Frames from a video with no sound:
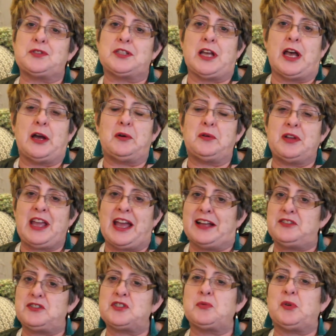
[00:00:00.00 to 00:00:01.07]
So
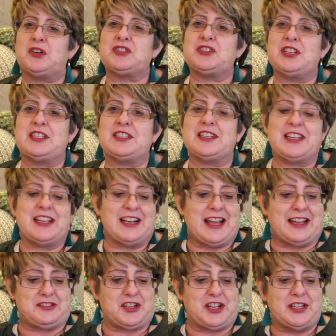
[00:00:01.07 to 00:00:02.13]
yeah, just watch this at your
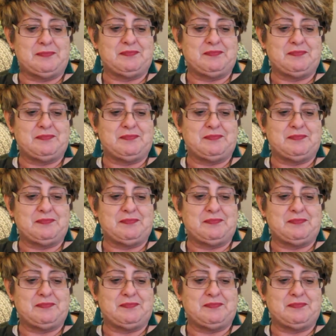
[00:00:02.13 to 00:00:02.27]
leisure.